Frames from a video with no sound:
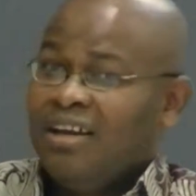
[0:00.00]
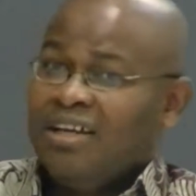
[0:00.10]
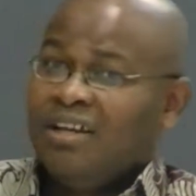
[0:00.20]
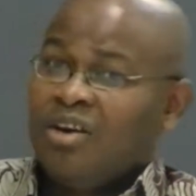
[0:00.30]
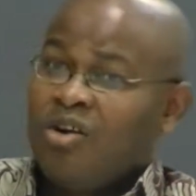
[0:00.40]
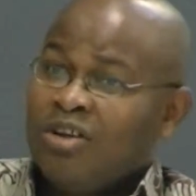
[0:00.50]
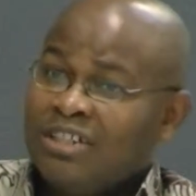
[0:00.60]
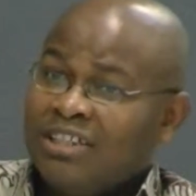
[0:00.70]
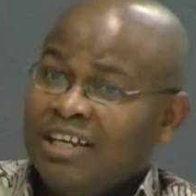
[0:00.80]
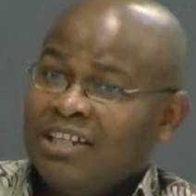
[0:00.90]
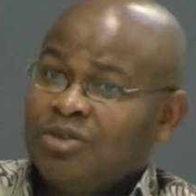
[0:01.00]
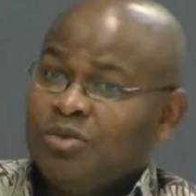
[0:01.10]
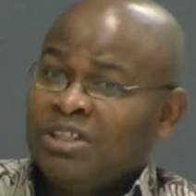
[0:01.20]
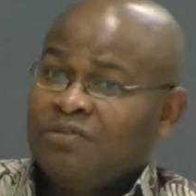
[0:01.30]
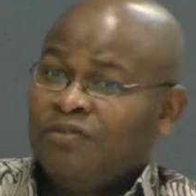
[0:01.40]
in a continent
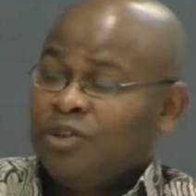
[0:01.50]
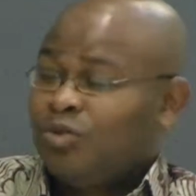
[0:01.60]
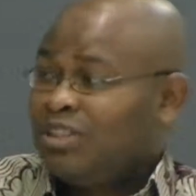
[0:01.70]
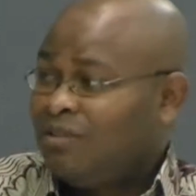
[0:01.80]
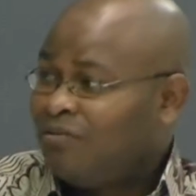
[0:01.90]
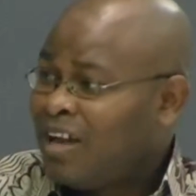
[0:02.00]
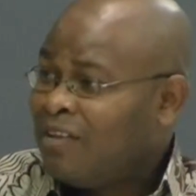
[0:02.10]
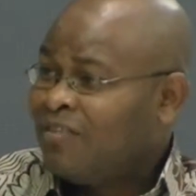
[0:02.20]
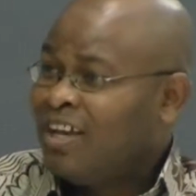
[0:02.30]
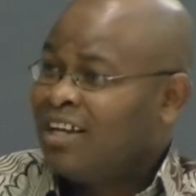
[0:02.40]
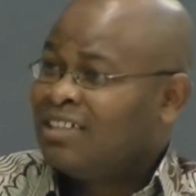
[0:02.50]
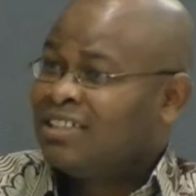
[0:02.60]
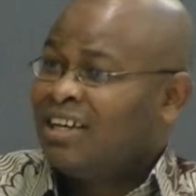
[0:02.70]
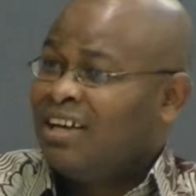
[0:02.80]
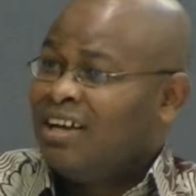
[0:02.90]
which for 25 years
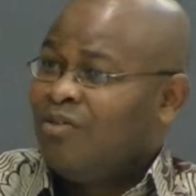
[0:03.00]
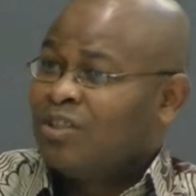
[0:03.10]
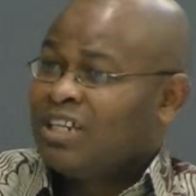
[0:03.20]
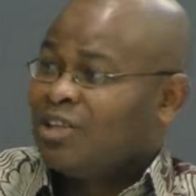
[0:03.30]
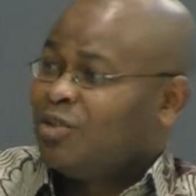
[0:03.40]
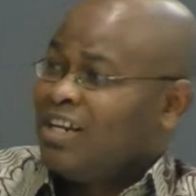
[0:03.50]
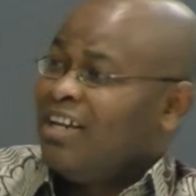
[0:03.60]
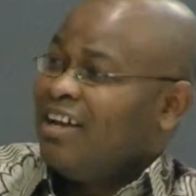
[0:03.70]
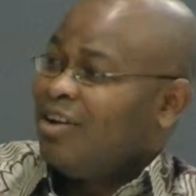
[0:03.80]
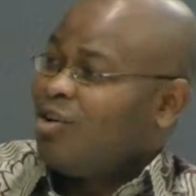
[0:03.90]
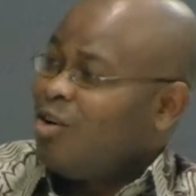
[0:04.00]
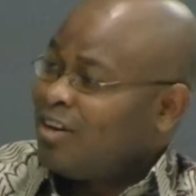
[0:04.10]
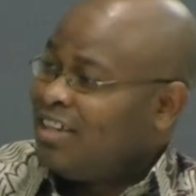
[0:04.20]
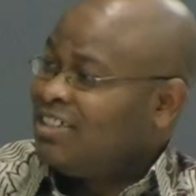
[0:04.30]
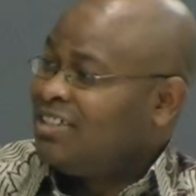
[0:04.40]
was actually
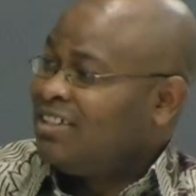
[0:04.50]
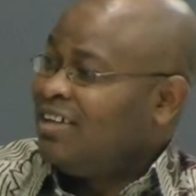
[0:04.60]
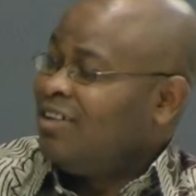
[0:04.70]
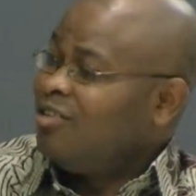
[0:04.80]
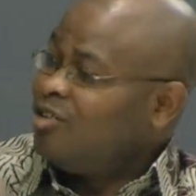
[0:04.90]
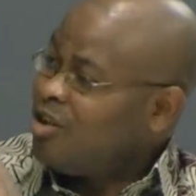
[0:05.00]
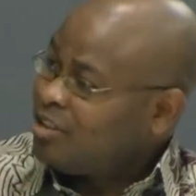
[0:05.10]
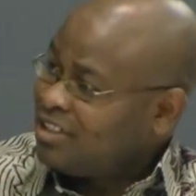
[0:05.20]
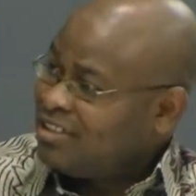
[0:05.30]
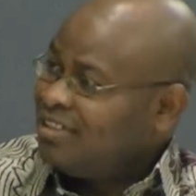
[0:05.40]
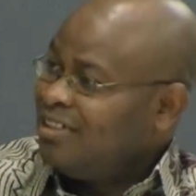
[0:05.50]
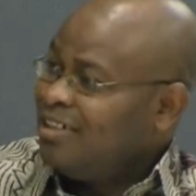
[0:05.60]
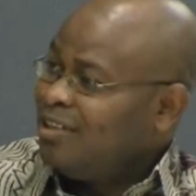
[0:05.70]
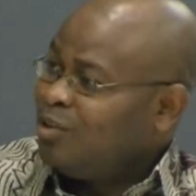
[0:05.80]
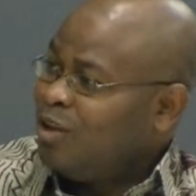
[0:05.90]
encouraged not
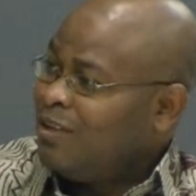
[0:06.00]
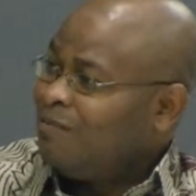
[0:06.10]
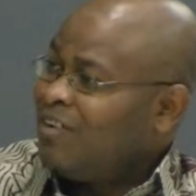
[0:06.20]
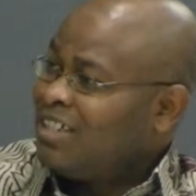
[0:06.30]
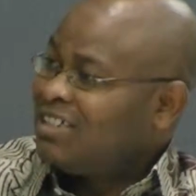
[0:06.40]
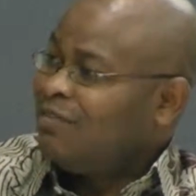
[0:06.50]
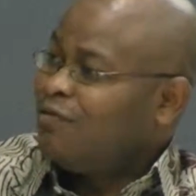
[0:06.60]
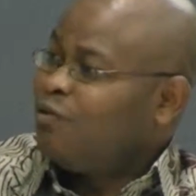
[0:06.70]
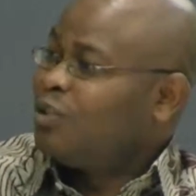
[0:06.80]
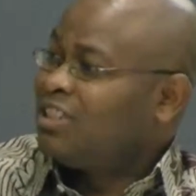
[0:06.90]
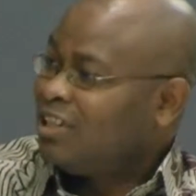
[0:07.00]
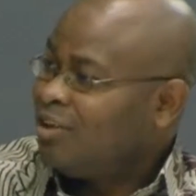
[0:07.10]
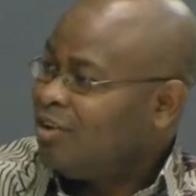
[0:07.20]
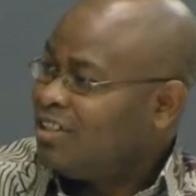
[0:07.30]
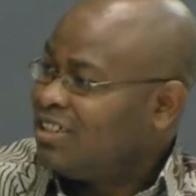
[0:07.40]
to invest in food
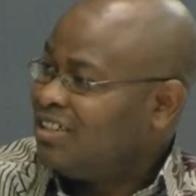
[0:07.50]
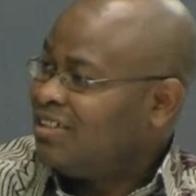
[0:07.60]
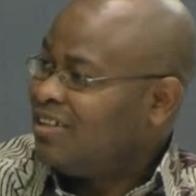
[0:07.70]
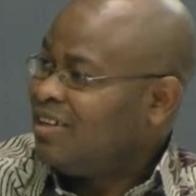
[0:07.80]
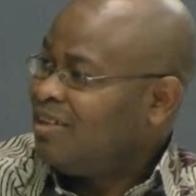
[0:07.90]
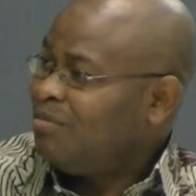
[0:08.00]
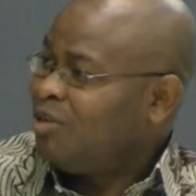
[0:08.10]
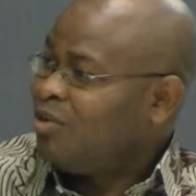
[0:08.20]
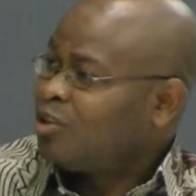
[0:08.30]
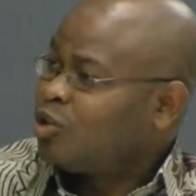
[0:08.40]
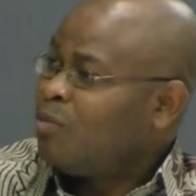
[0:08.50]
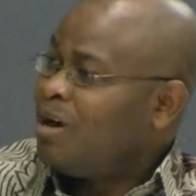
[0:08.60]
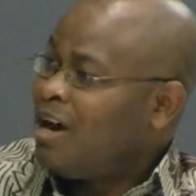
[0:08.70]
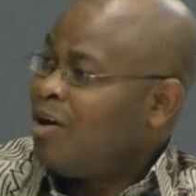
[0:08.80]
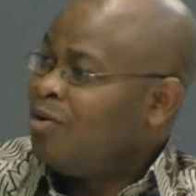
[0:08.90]
security, because
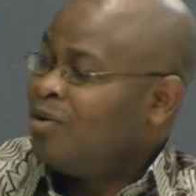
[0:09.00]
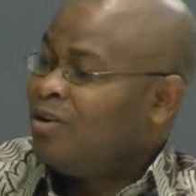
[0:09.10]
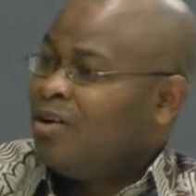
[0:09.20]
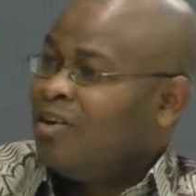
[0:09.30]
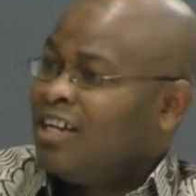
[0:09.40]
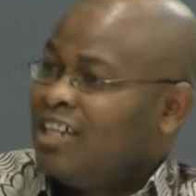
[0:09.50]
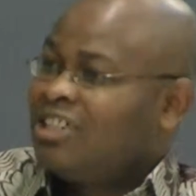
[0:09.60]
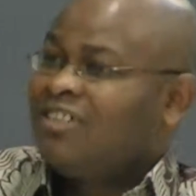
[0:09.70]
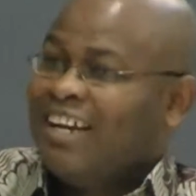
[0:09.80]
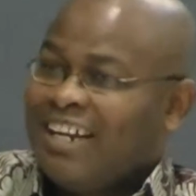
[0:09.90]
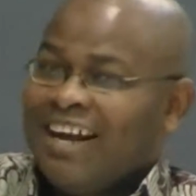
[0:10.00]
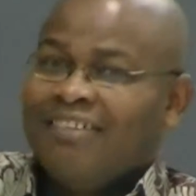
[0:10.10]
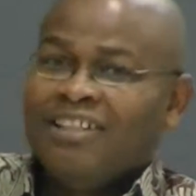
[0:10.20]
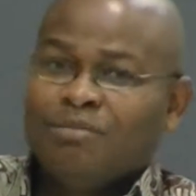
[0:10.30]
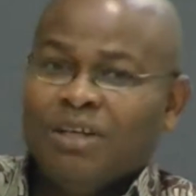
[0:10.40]
somehow under trade
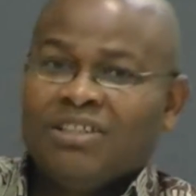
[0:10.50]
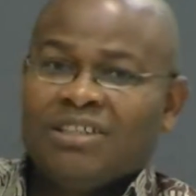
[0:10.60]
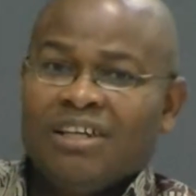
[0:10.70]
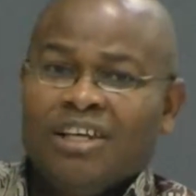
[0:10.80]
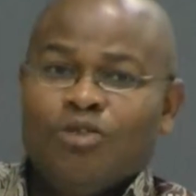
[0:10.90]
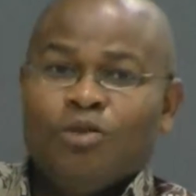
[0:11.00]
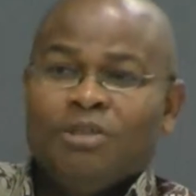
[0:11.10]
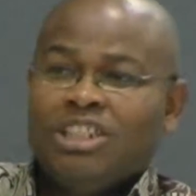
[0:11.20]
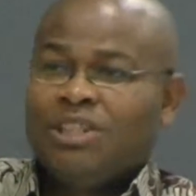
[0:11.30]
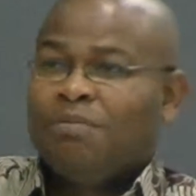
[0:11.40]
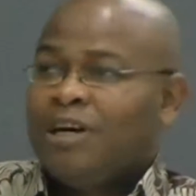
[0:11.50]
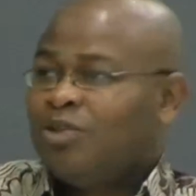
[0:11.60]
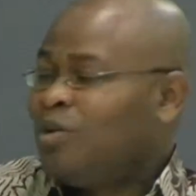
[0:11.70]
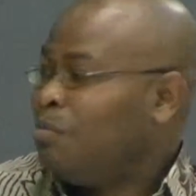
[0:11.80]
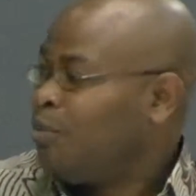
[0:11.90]
arrangements it will be cheaper
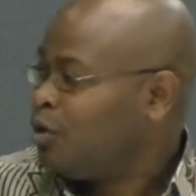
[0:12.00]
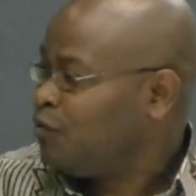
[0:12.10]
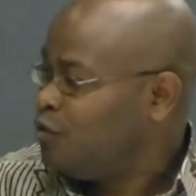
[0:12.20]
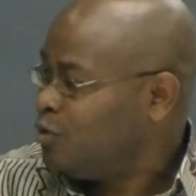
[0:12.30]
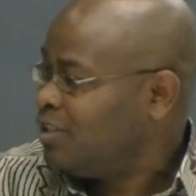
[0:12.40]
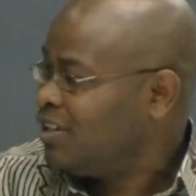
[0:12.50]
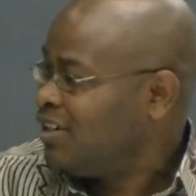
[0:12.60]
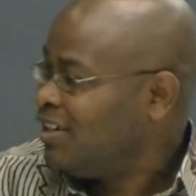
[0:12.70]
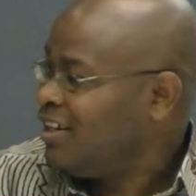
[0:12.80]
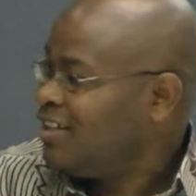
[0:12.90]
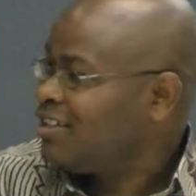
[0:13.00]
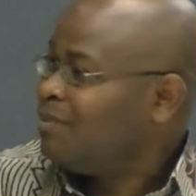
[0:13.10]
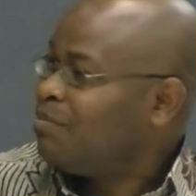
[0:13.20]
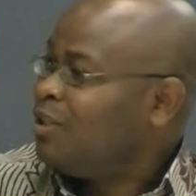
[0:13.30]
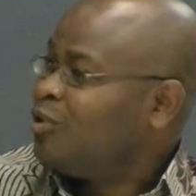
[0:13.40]
to import food than
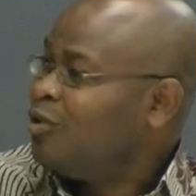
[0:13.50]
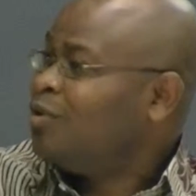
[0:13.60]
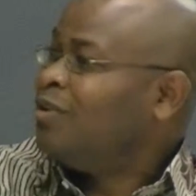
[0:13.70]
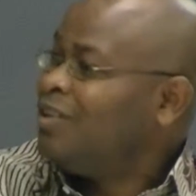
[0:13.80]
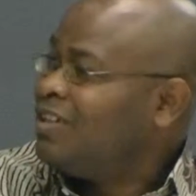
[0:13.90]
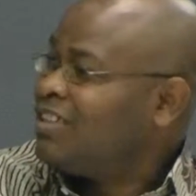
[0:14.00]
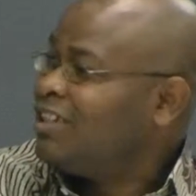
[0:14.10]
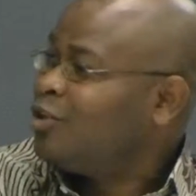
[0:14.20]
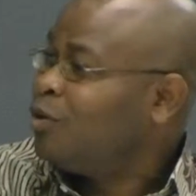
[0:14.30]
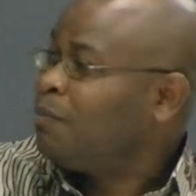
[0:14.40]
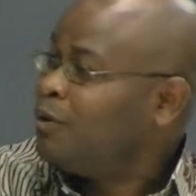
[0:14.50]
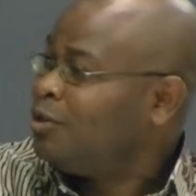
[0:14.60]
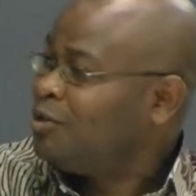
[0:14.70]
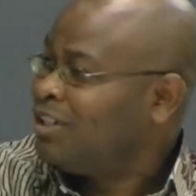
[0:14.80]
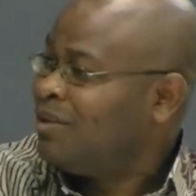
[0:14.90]
simply to seek to
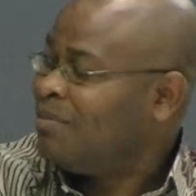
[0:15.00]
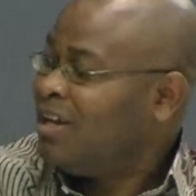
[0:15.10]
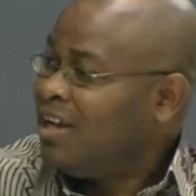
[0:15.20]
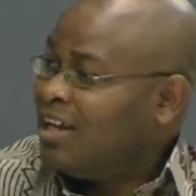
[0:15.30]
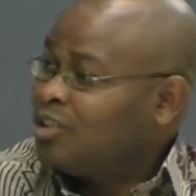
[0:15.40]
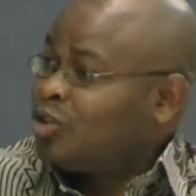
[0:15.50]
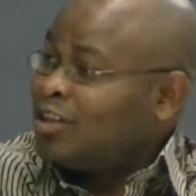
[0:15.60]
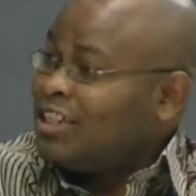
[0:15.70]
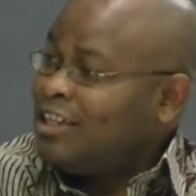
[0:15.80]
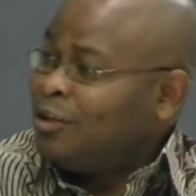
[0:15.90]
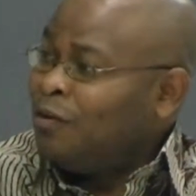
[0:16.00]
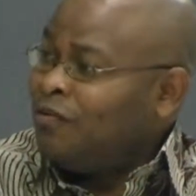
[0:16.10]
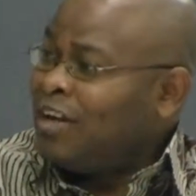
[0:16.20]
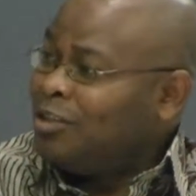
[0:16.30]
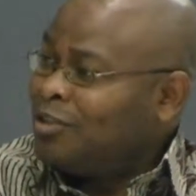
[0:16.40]
produce them. And suddenly you
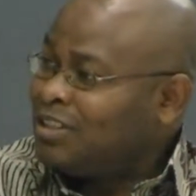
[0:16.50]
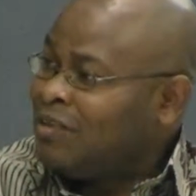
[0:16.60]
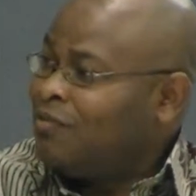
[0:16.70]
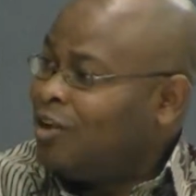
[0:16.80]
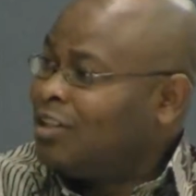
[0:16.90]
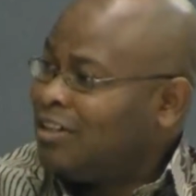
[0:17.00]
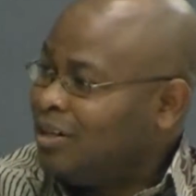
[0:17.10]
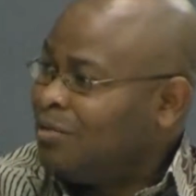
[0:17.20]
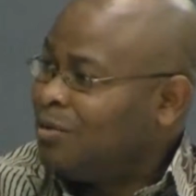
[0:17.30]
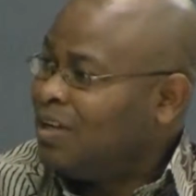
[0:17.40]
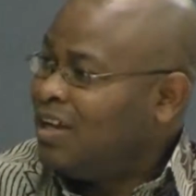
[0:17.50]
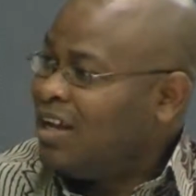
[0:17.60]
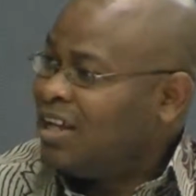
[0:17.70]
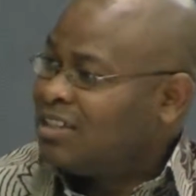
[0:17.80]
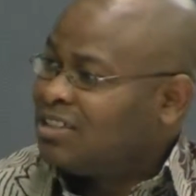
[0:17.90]
find yourself vulnerable
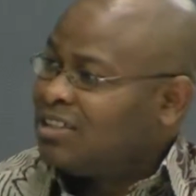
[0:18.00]
as